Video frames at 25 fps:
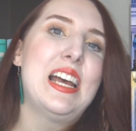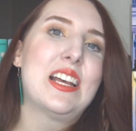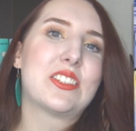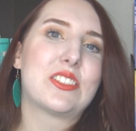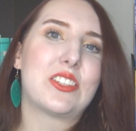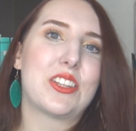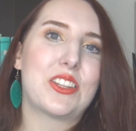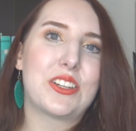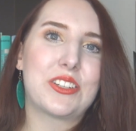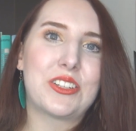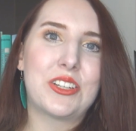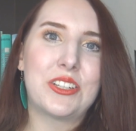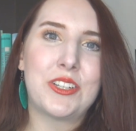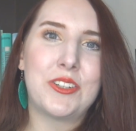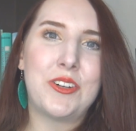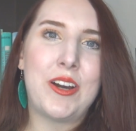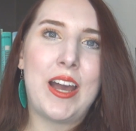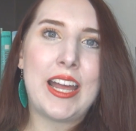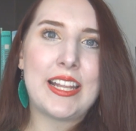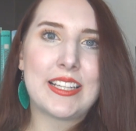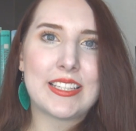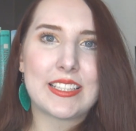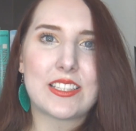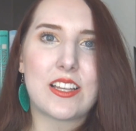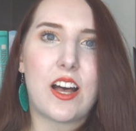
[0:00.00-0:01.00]
So they're going to go
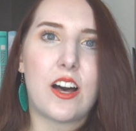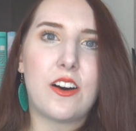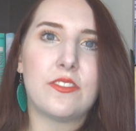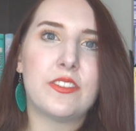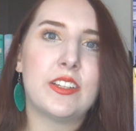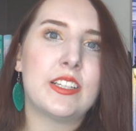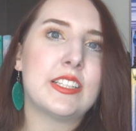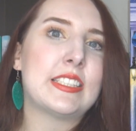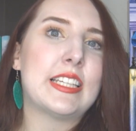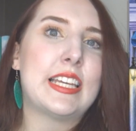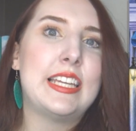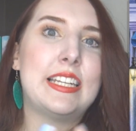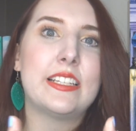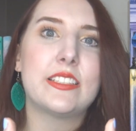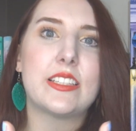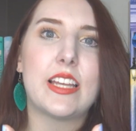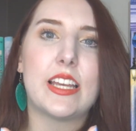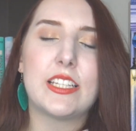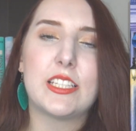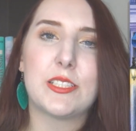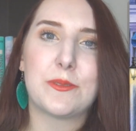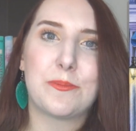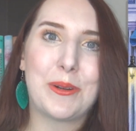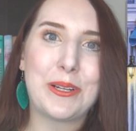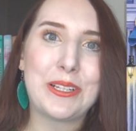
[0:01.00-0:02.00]
ahead and solve this. It is
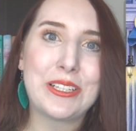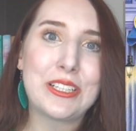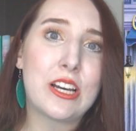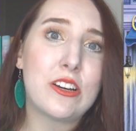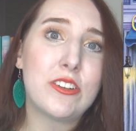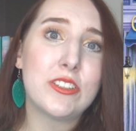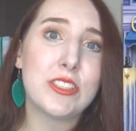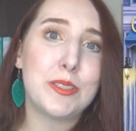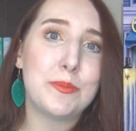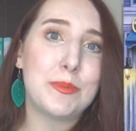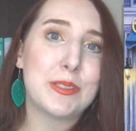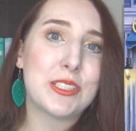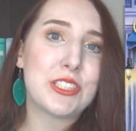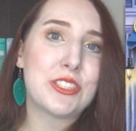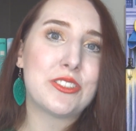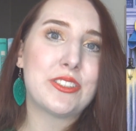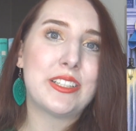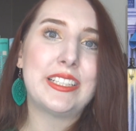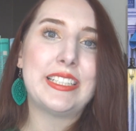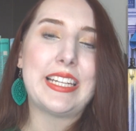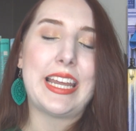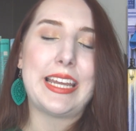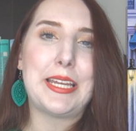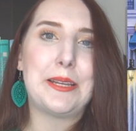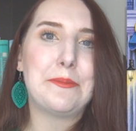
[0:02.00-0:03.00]
a spring cozy
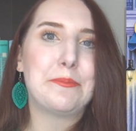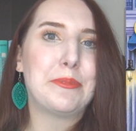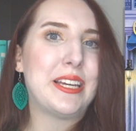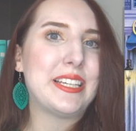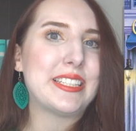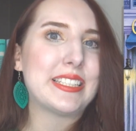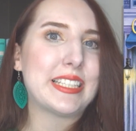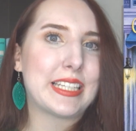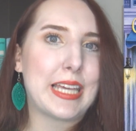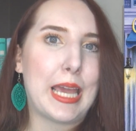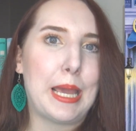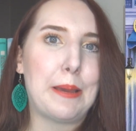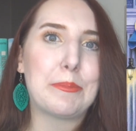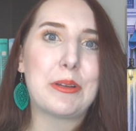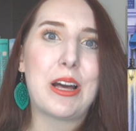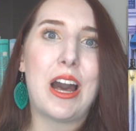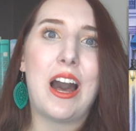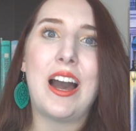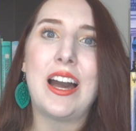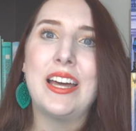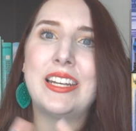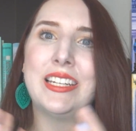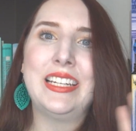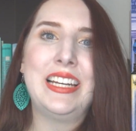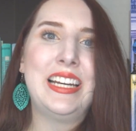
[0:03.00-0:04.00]
mystery taking place in Cape
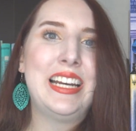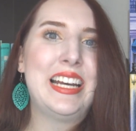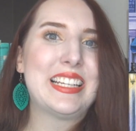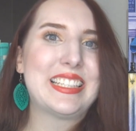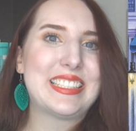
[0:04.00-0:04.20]
Cod.